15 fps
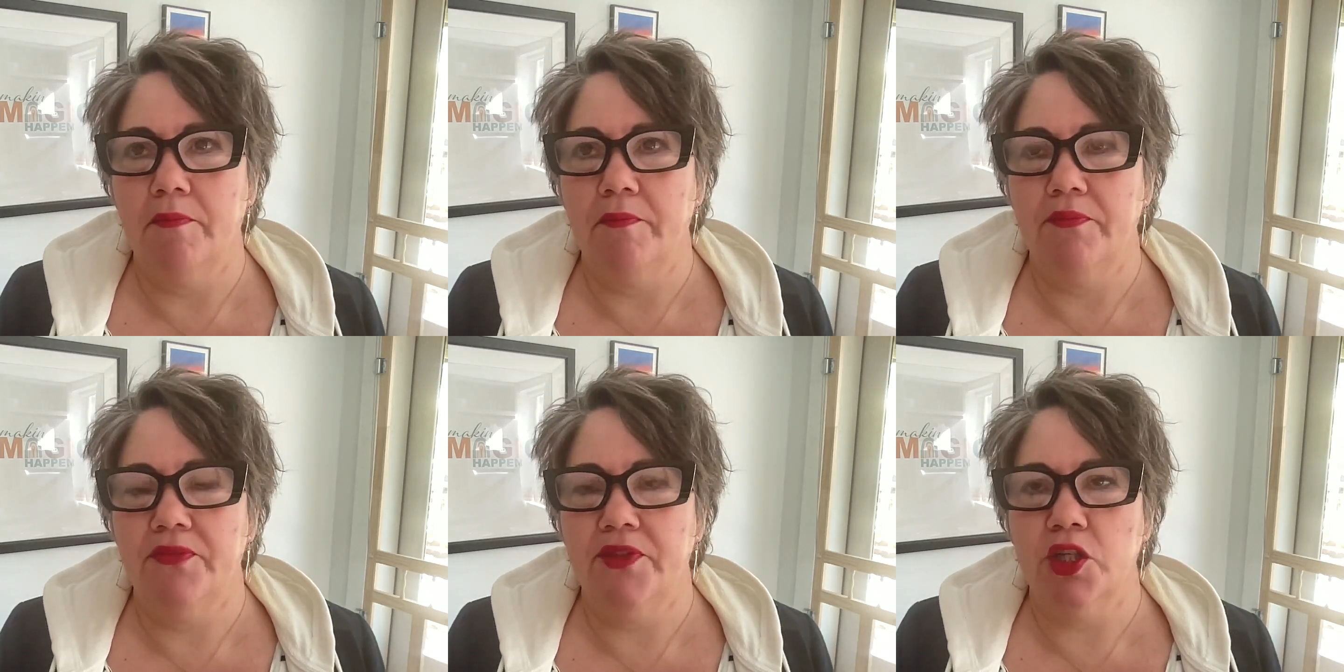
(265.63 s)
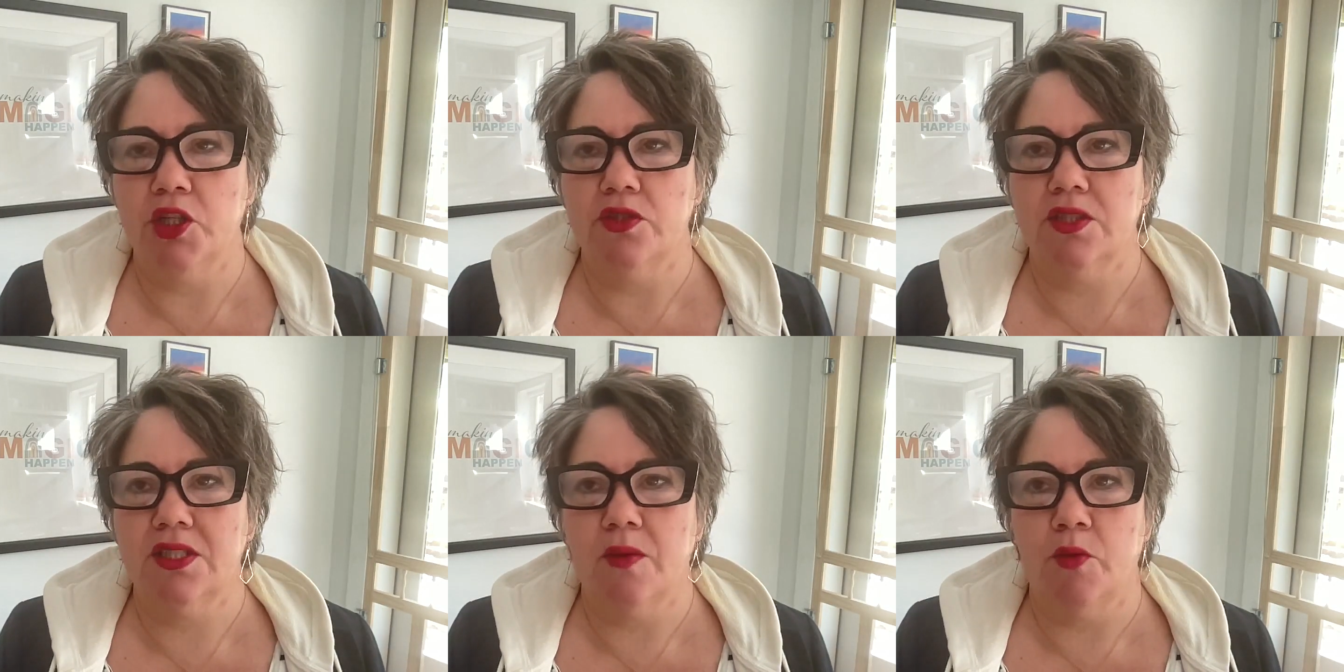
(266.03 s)

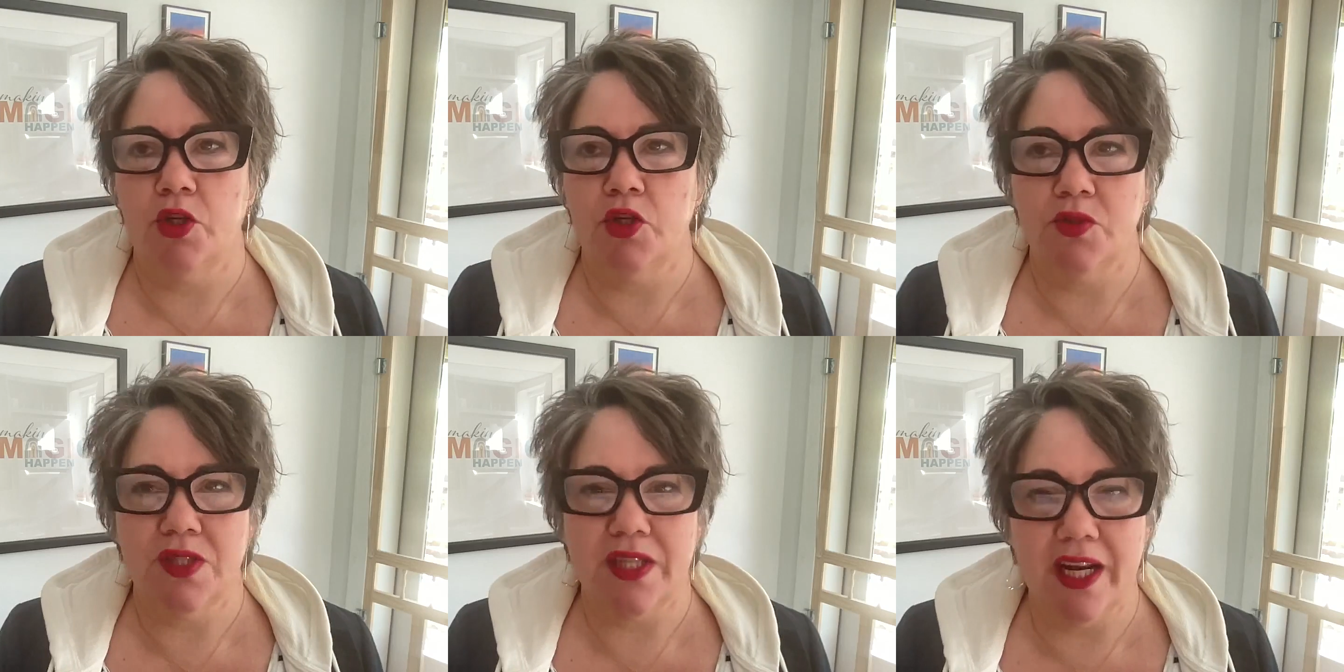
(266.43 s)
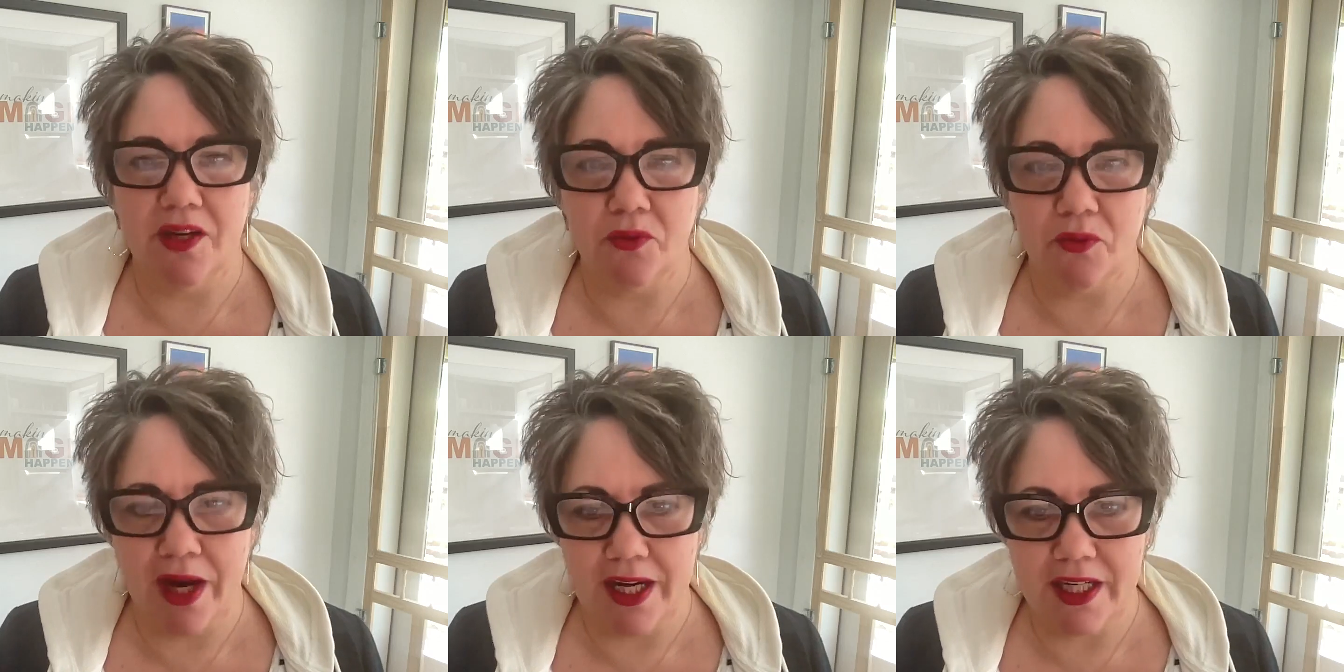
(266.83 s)
There's someone who's
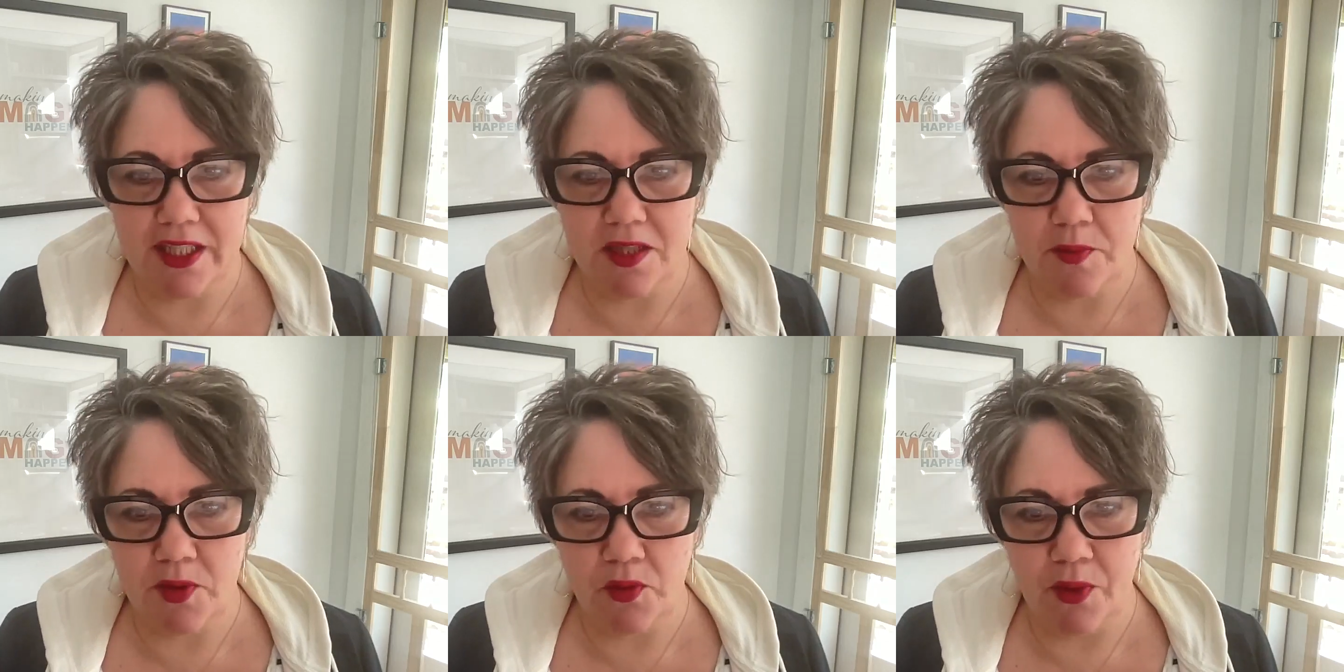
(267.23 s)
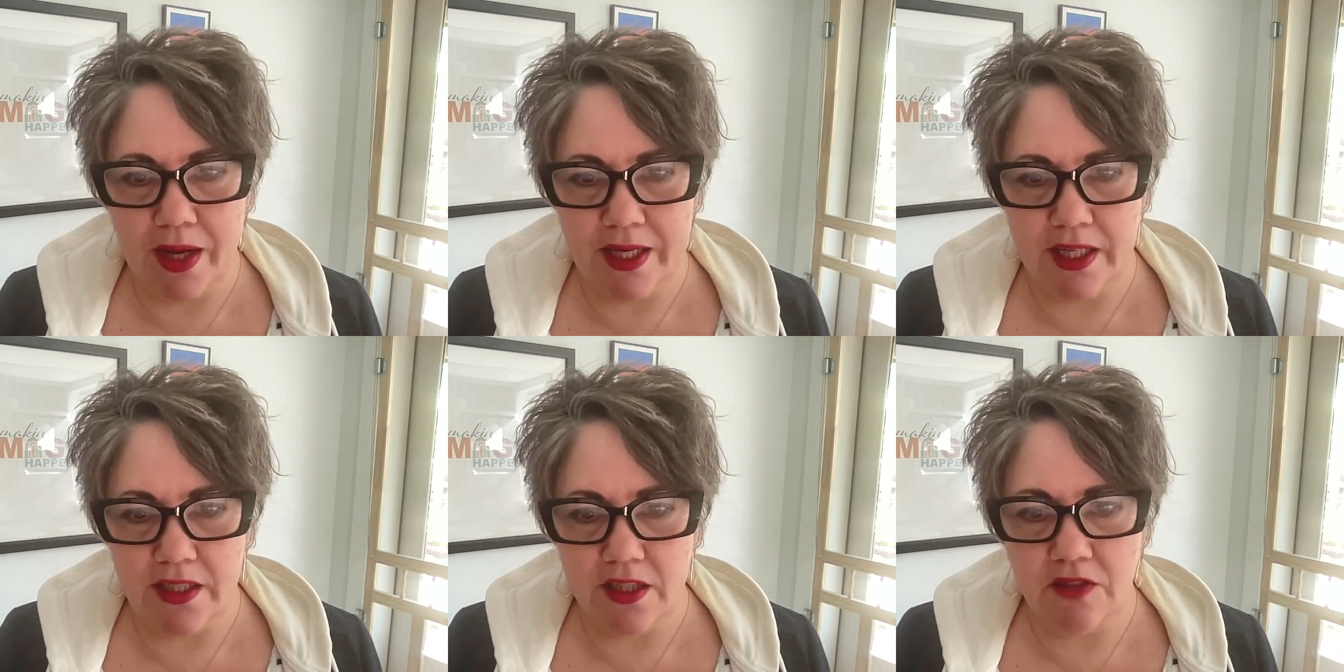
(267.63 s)
getting ready to be ready